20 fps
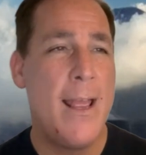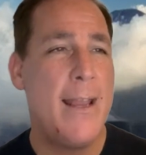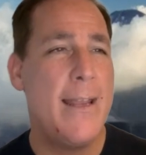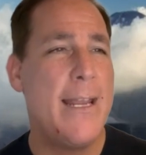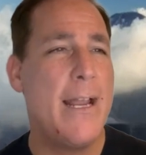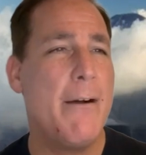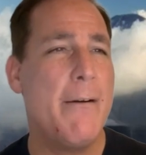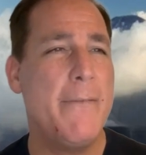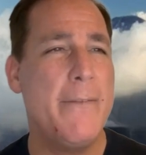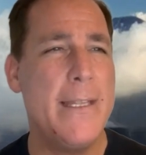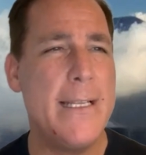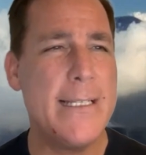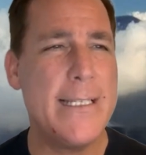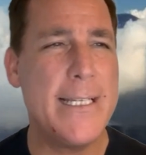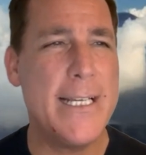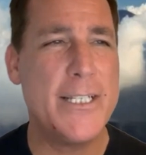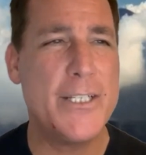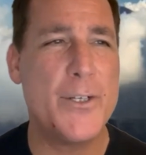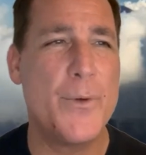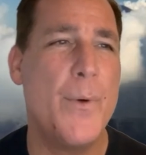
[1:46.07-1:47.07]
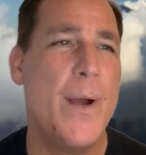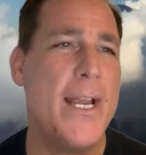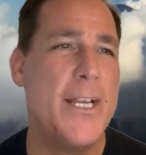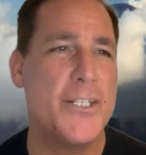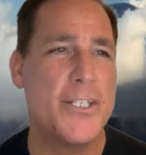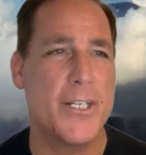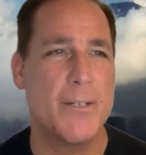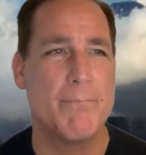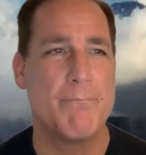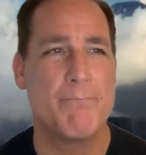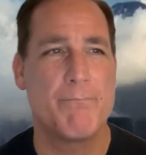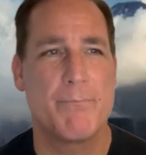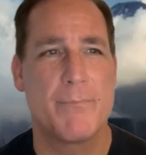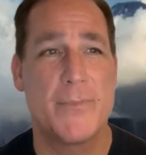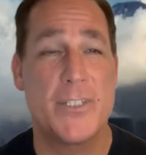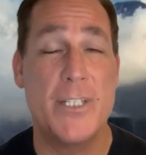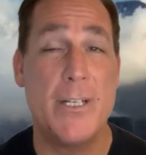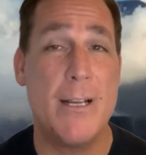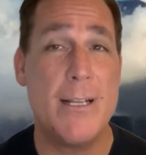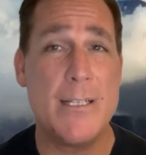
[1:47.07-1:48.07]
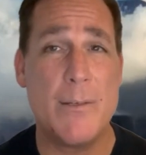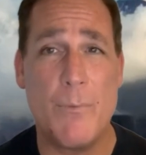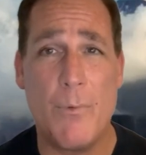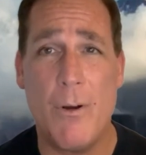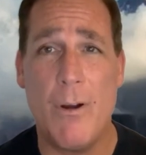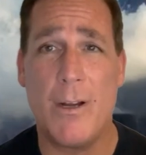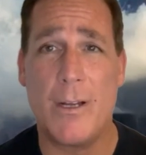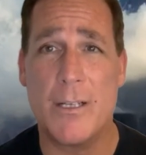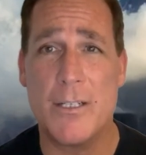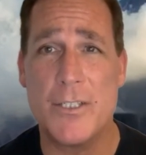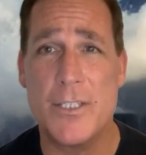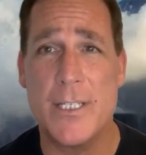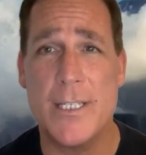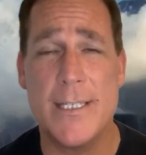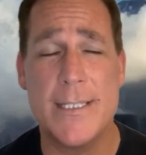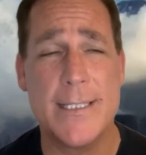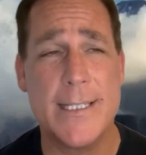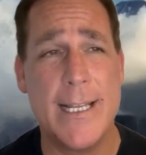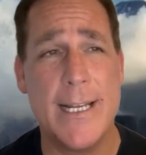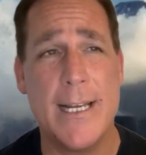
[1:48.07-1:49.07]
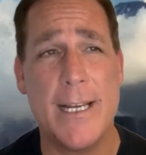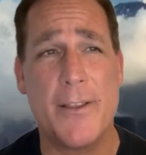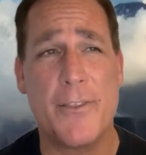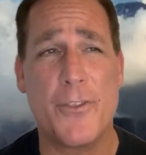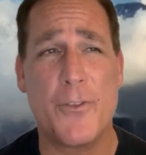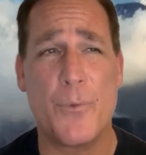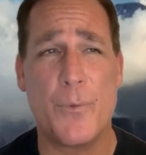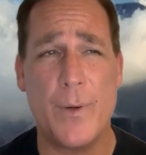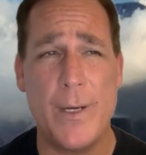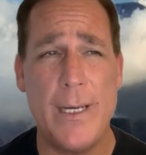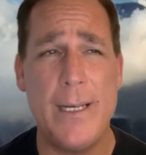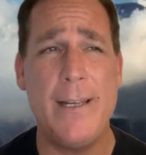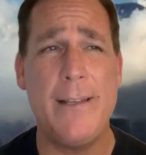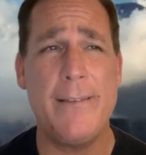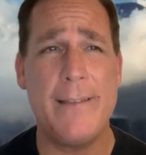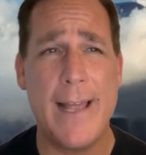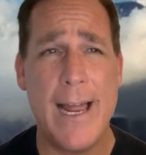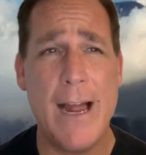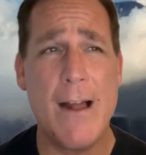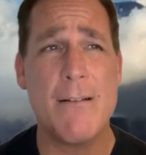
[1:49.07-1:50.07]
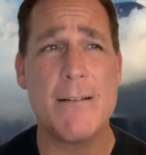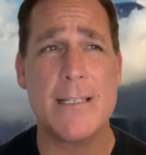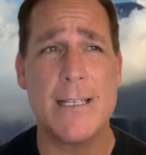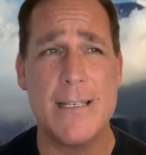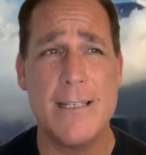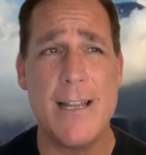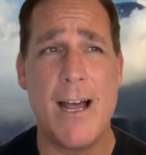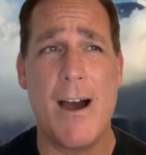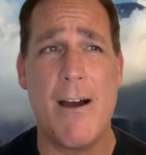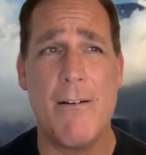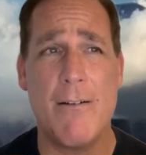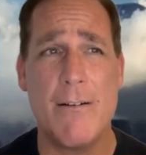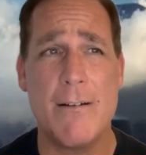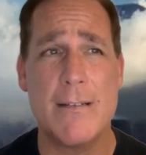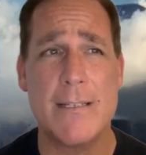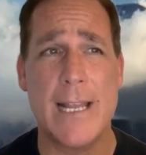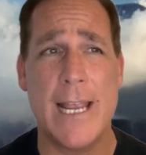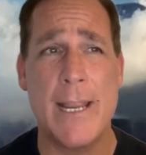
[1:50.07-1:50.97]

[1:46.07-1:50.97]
Now, in this situation, she doesn't work and she's getting $3,000